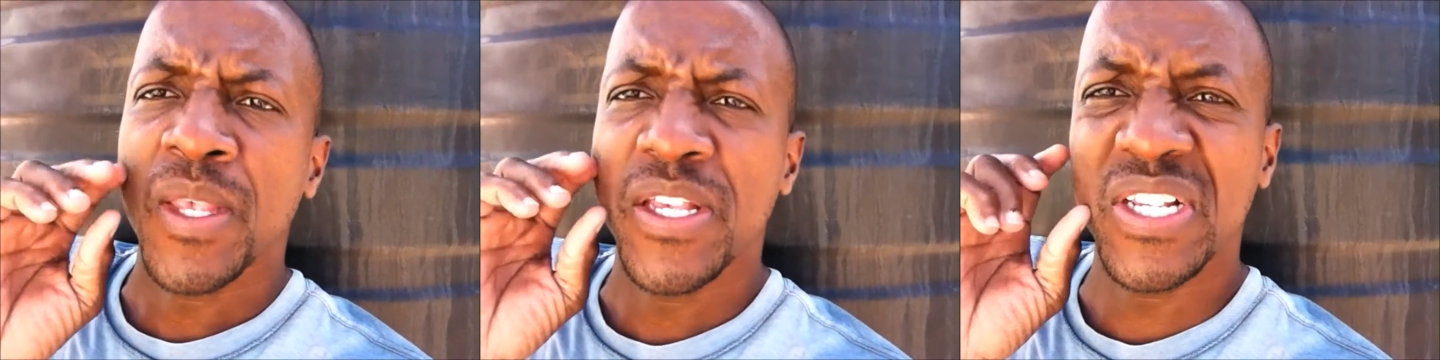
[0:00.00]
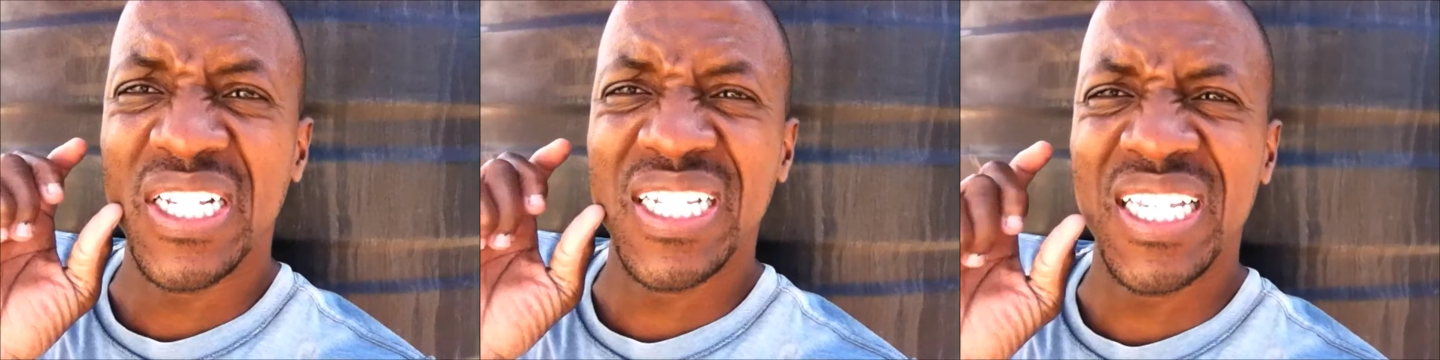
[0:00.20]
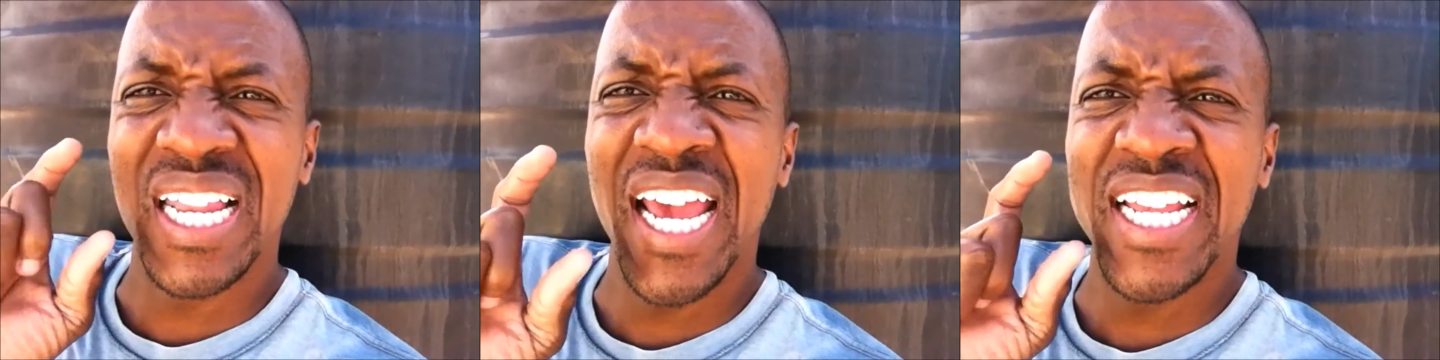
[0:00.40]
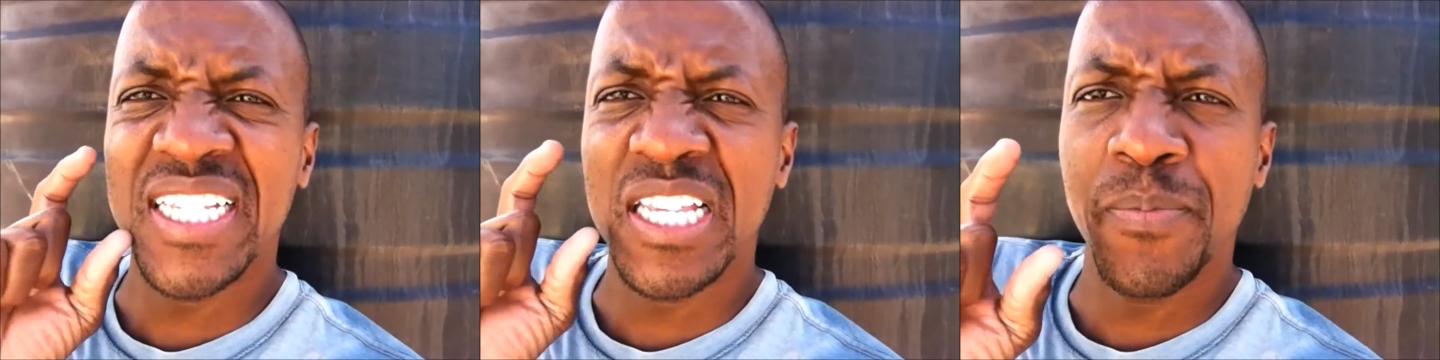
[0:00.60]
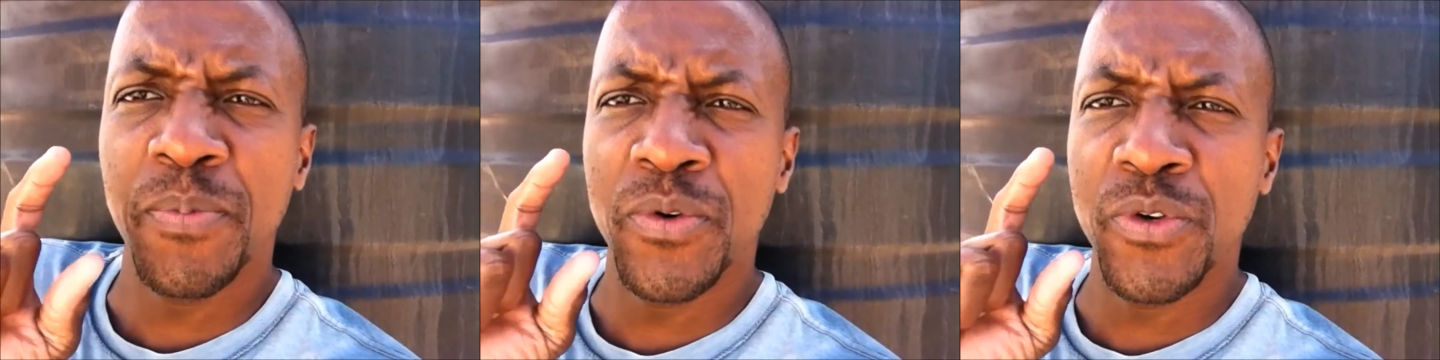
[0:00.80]
There's a
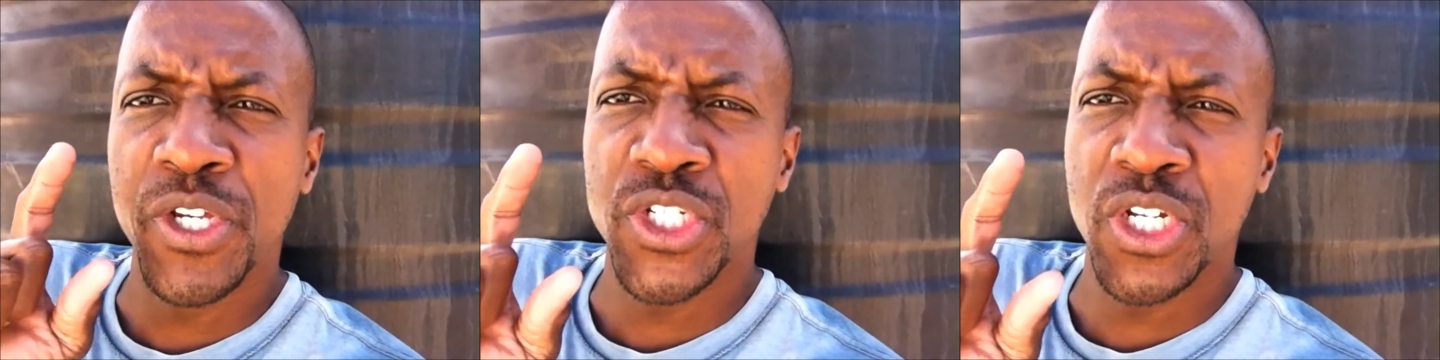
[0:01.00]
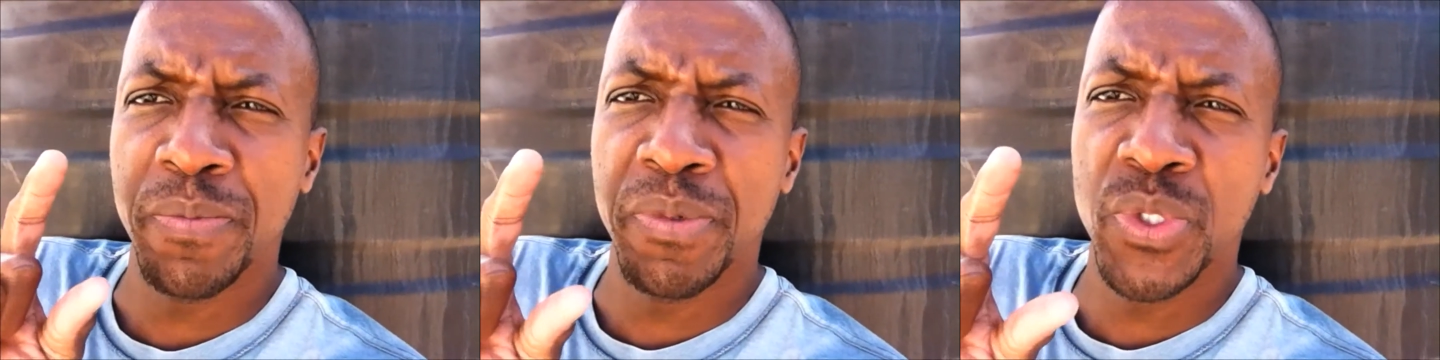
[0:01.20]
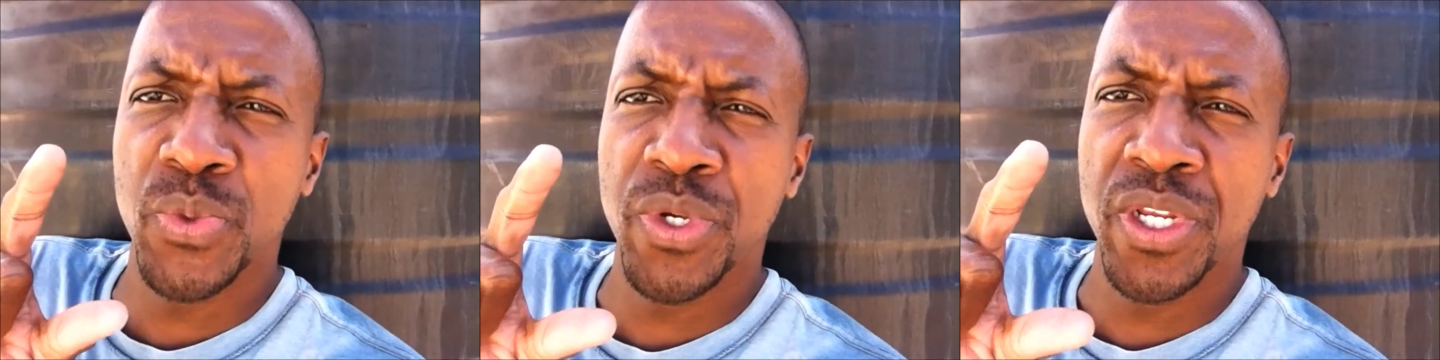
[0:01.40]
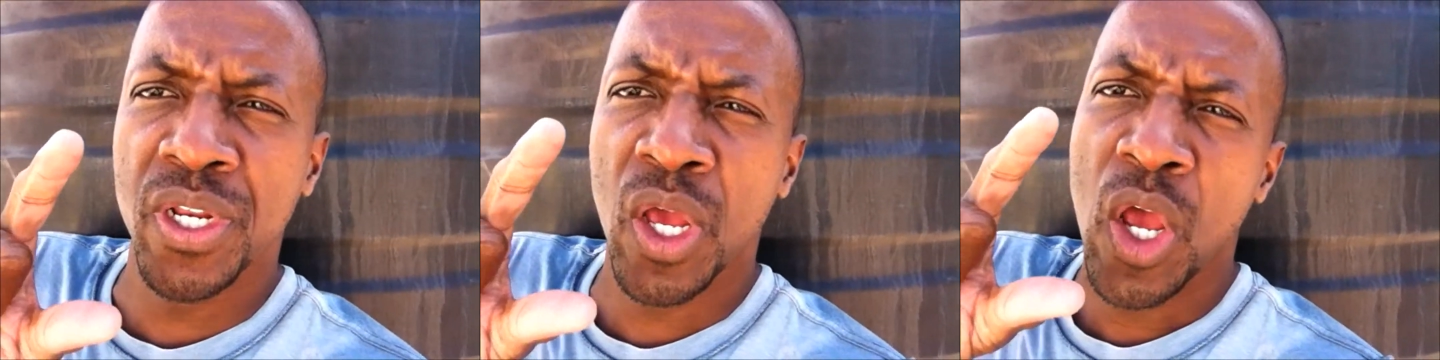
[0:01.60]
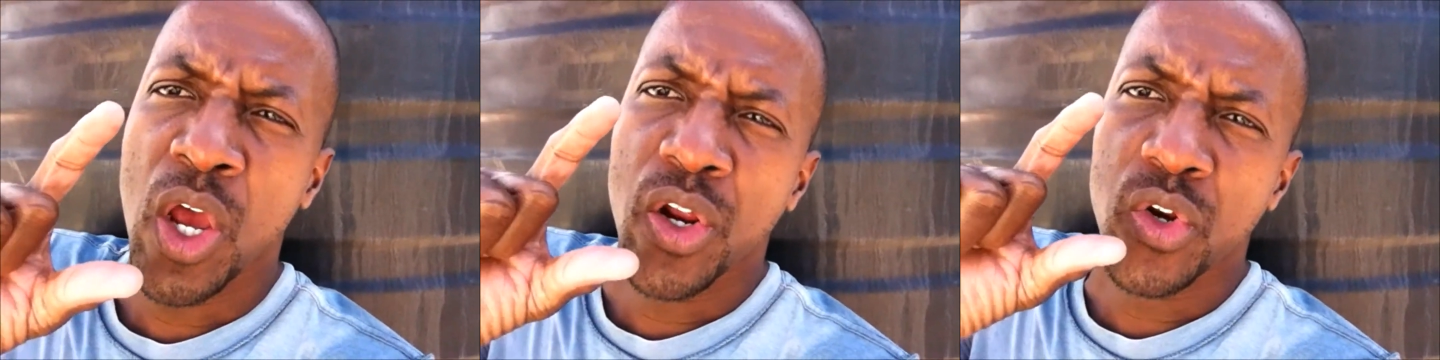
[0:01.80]
slight separation
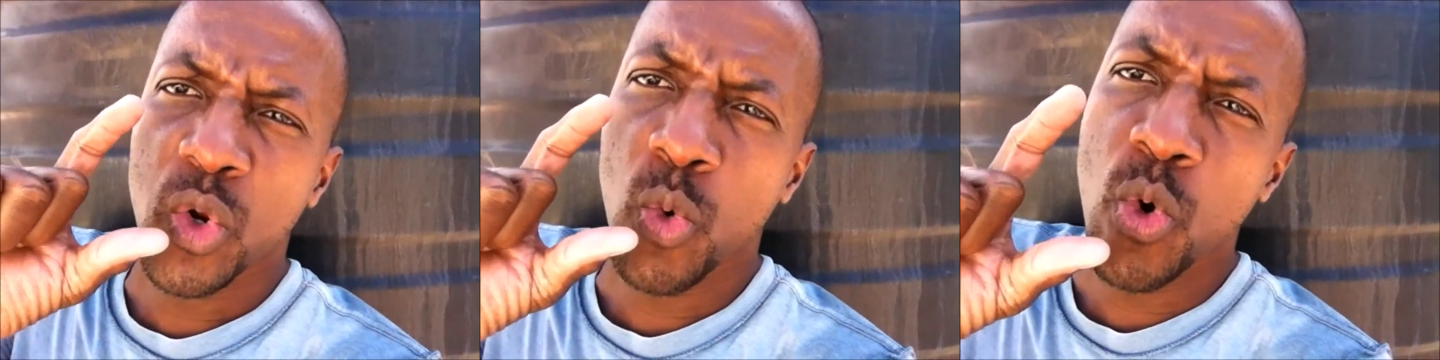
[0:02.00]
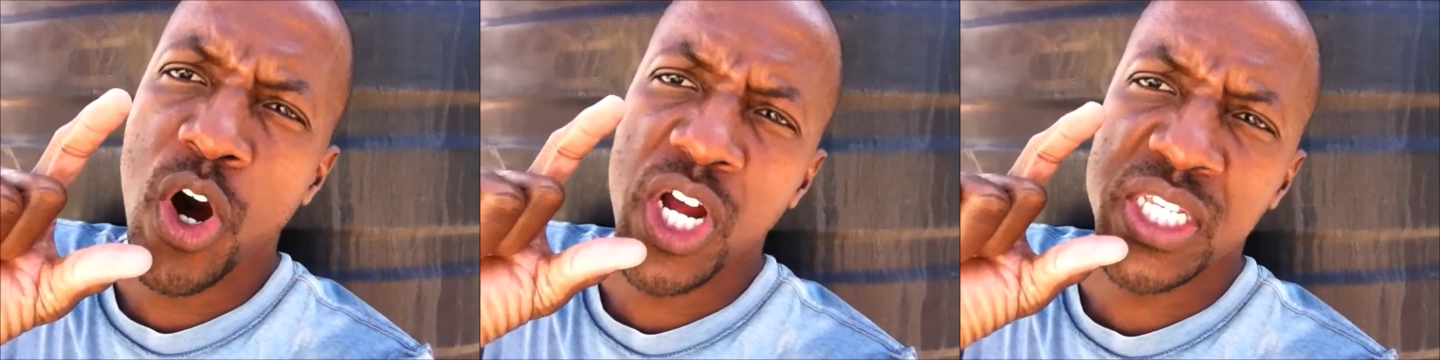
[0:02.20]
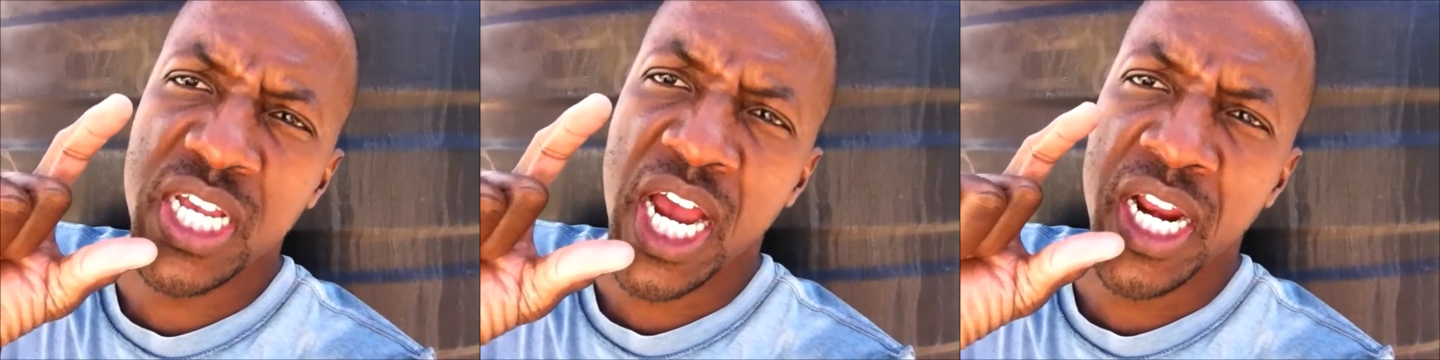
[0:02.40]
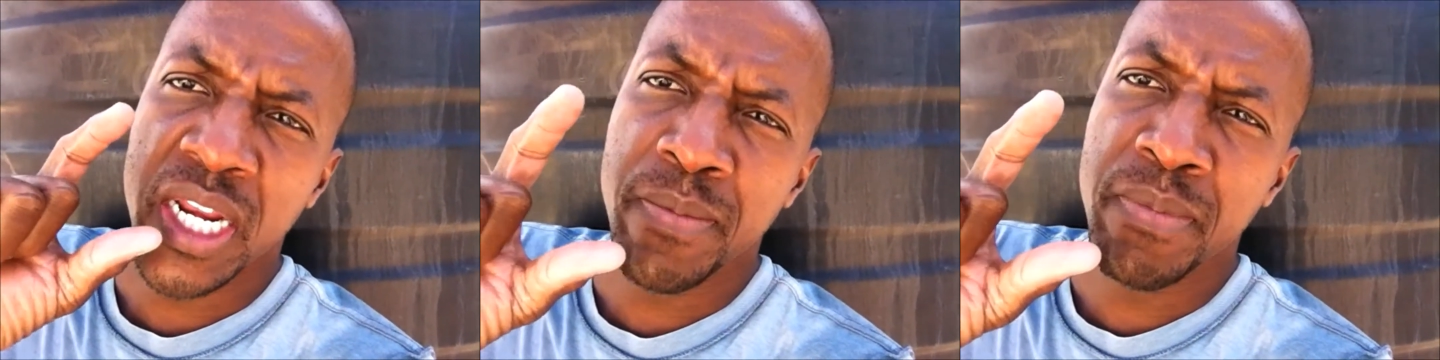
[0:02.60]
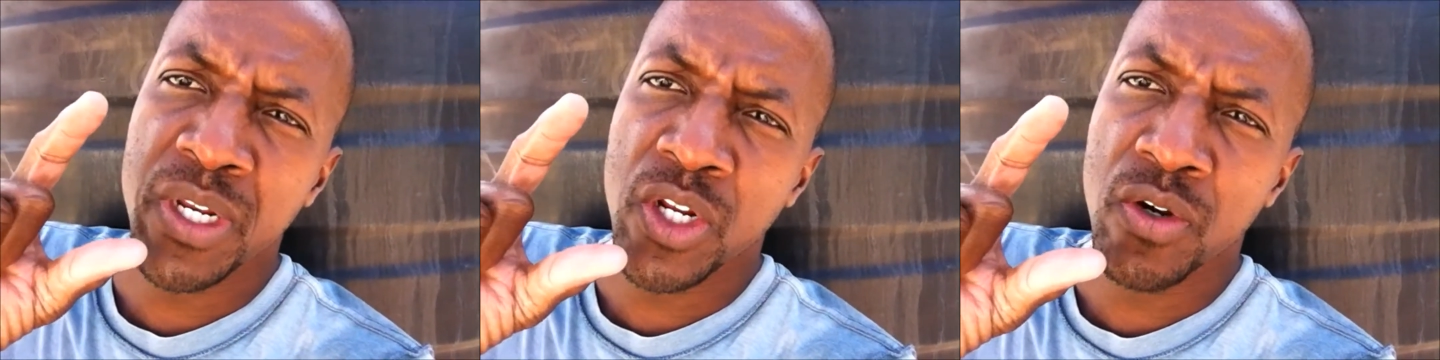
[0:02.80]
between the water
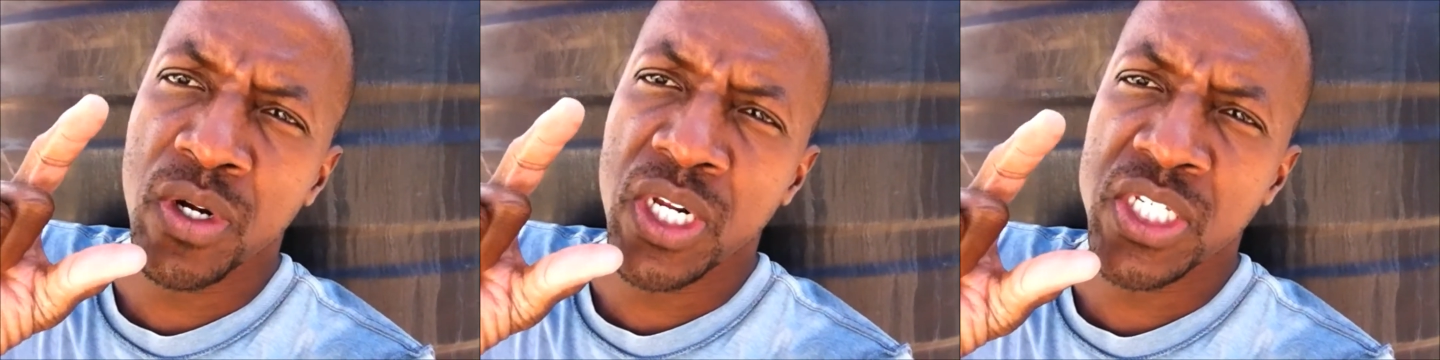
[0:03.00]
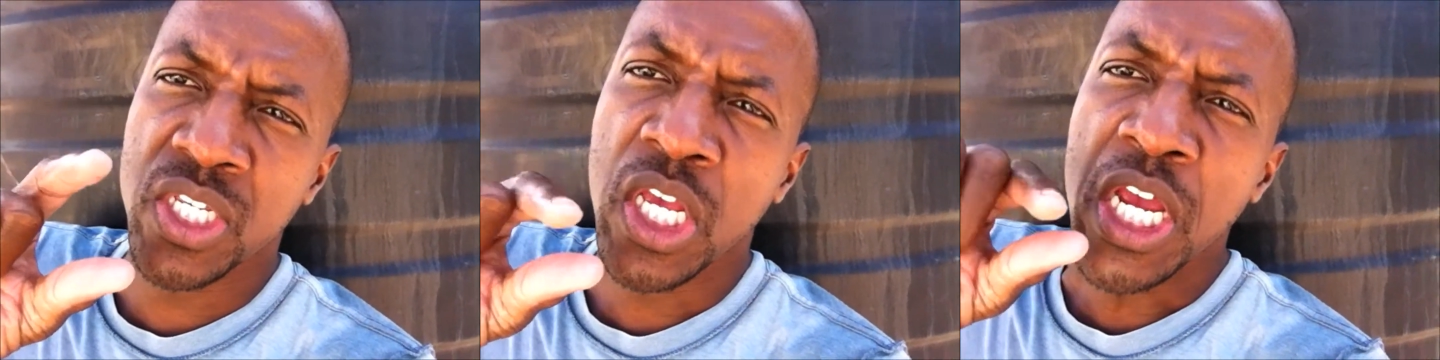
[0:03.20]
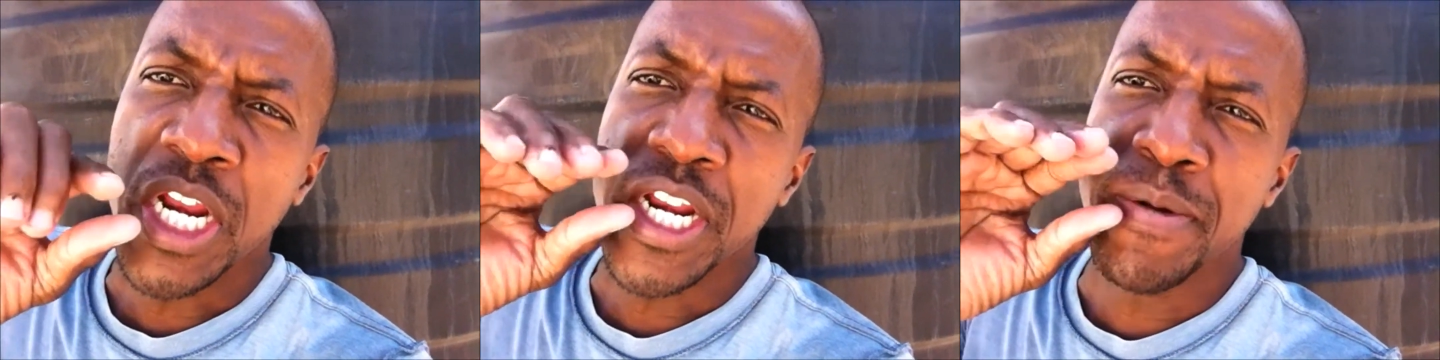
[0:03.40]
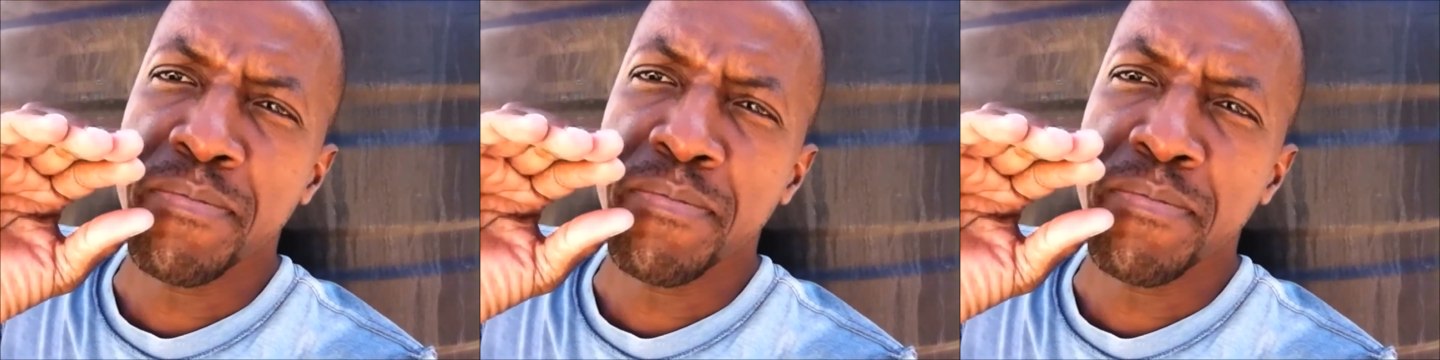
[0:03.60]
and the minerals.